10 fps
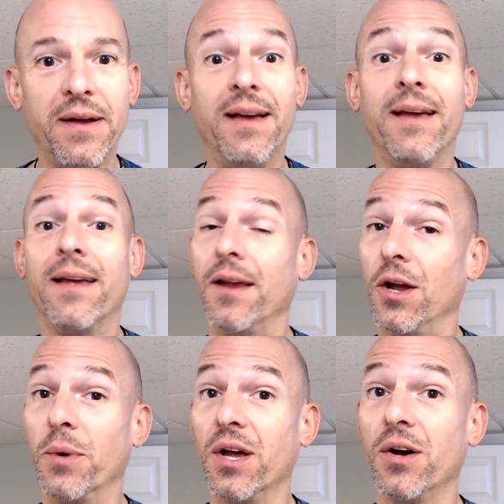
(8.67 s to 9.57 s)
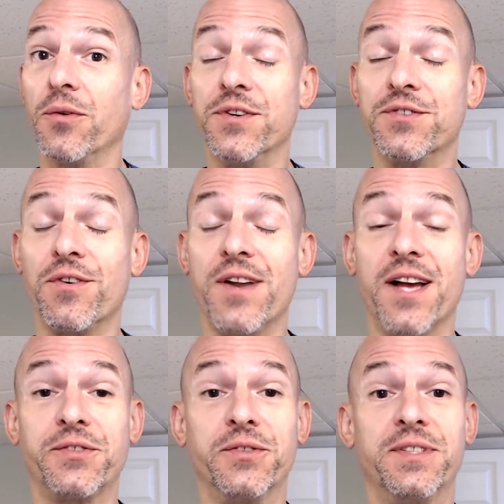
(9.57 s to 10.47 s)
Here we go. These are our
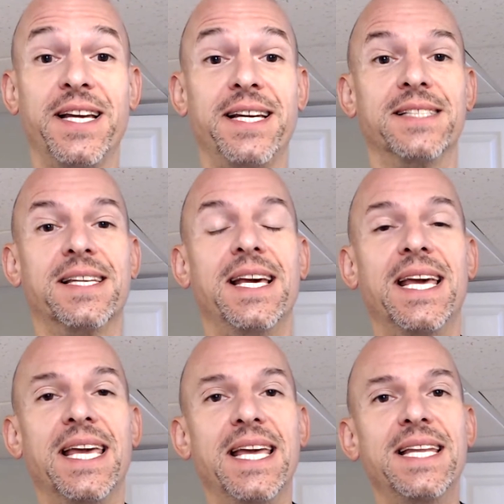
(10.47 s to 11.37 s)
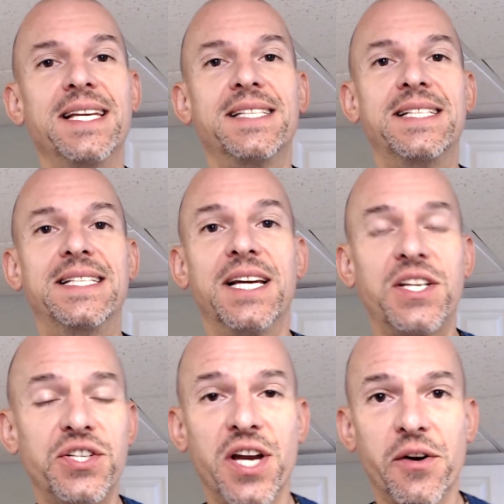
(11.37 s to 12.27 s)
national days. It is
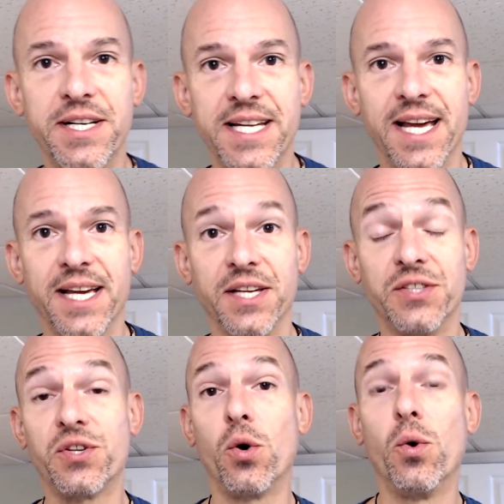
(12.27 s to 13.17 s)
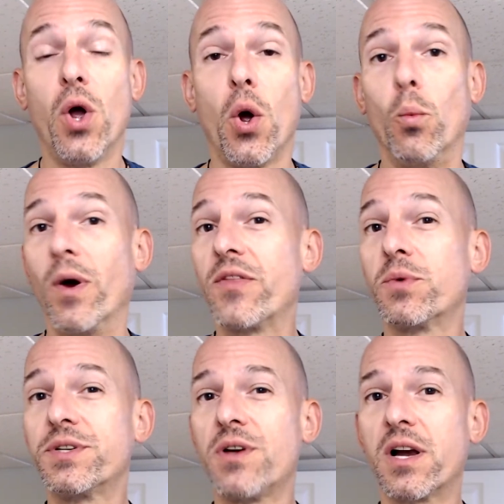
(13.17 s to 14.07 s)
dictionary day. So, whether
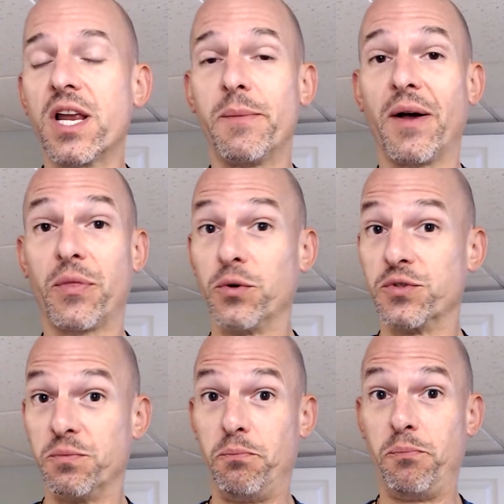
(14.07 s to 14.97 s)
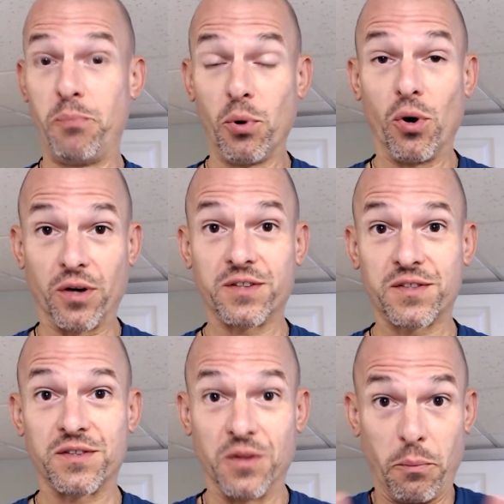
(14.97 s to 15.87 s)
we're talking about those
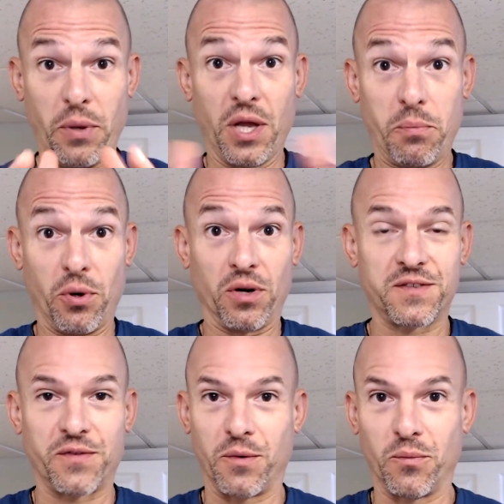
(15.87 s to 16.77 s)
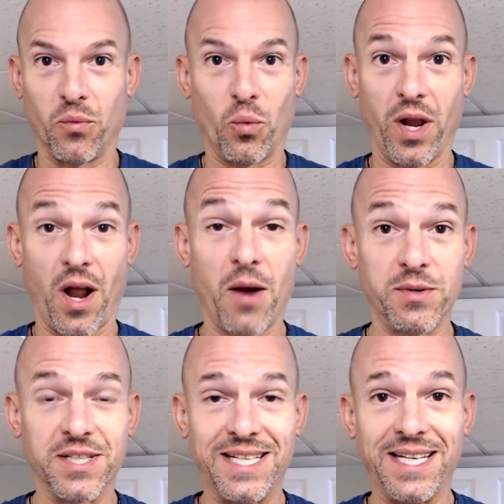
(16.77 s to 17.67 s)
books, the big books from when I
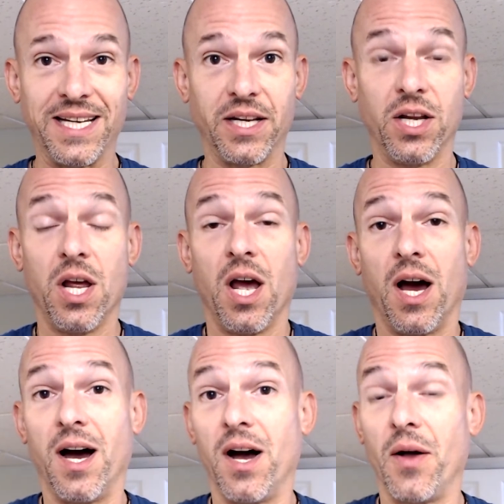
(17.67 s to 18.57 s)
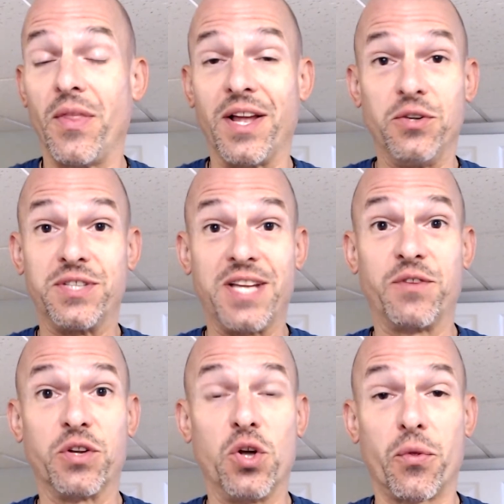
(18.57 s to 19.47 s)
was a kid uh, that used to have
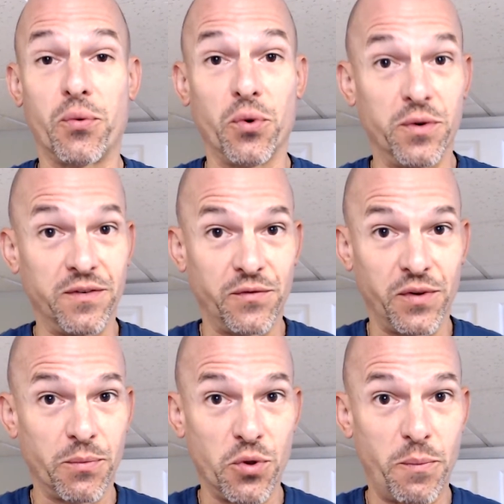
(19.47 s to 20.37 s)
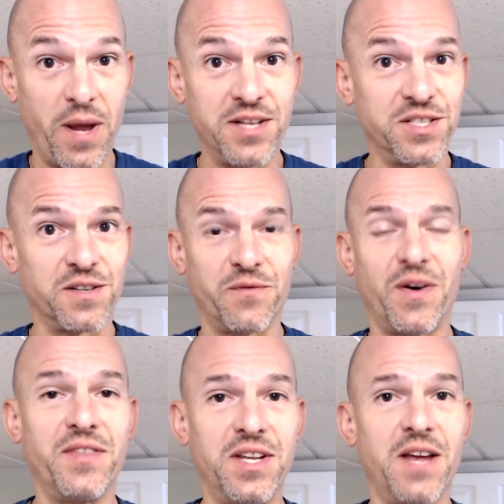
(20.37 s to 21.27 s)
to go through and flip through the pages to
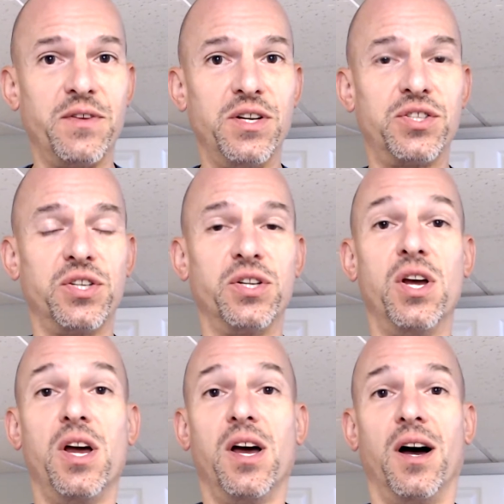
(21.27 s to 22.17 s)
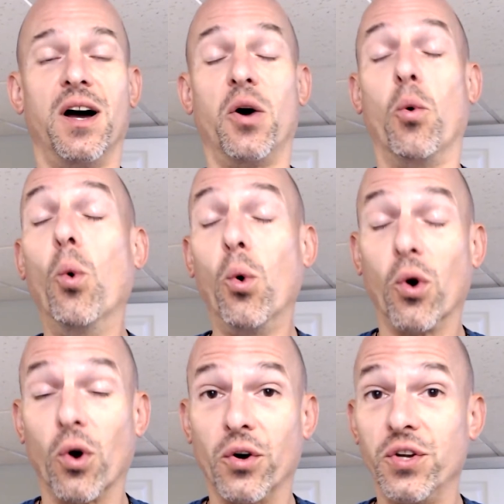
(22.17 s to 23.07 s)
find the definition, uh,
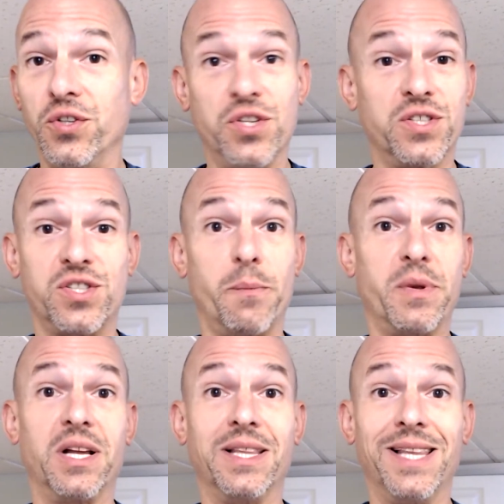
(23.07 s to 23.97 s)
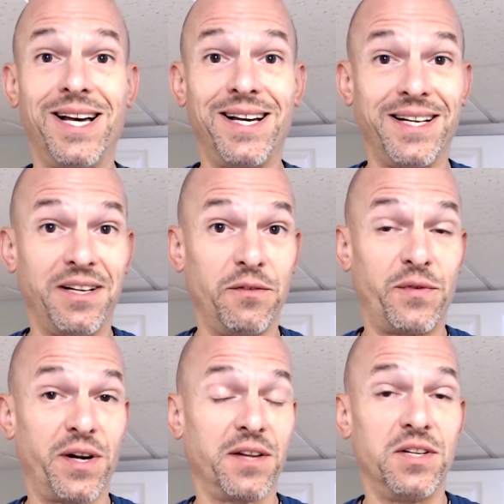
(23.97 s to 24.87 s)
or you're just jumping online and
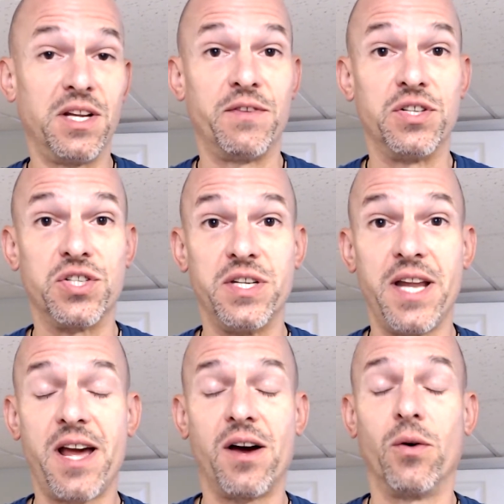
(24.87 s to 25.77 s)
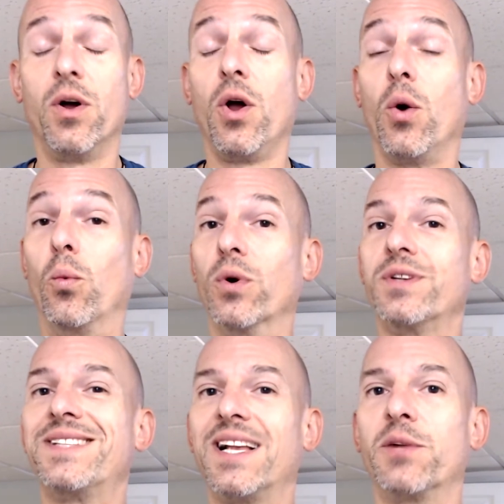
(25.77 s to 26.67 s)
finding the definition now. We're
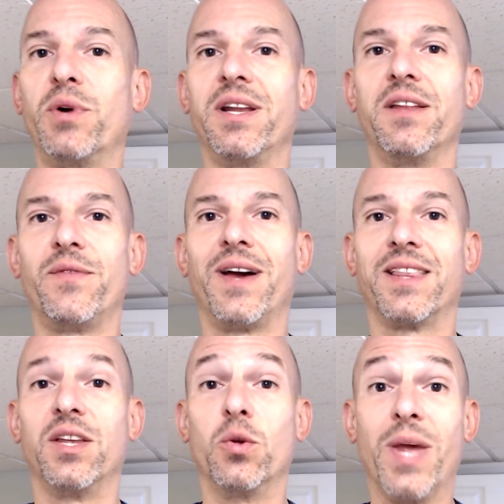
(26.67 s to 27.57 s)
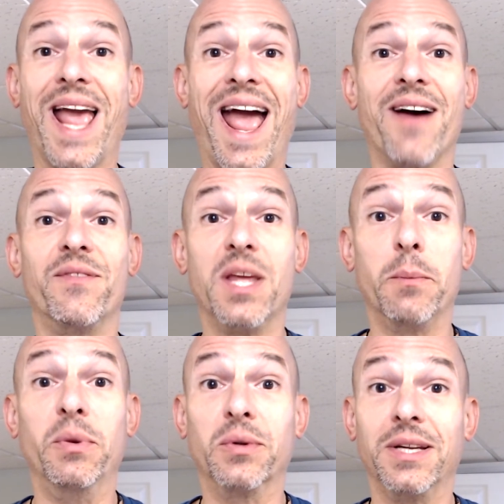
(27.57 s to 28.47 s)
celebrating the fact that we have the
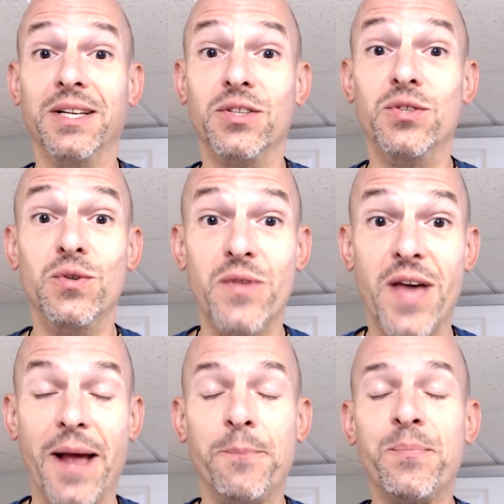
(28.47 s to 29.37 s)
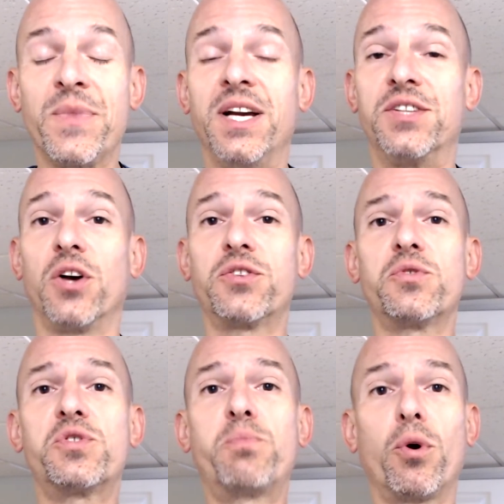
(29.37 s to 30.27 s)
ability to do that. It's also
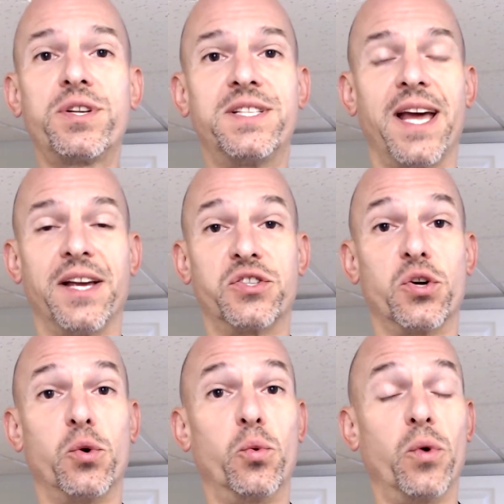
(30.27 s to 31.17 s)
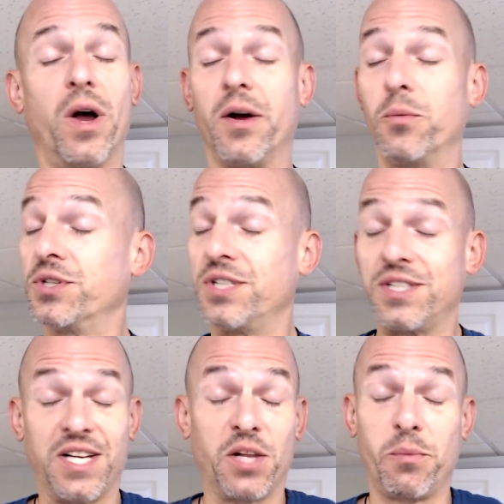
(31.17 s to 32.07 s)
sports day, so uh, we're just
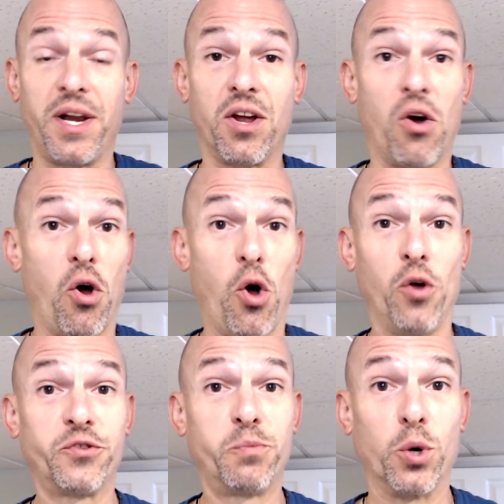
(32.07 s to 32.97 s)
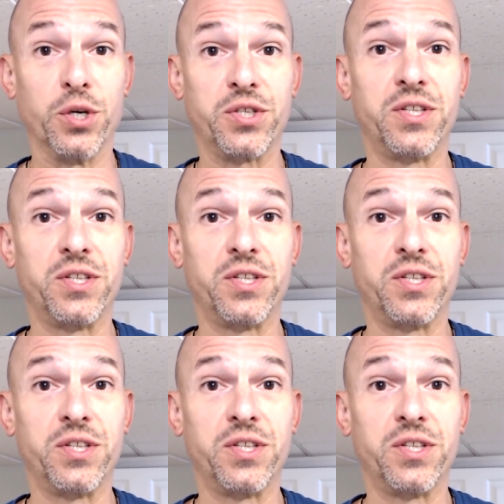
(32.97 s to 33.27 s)
celebrating all sports,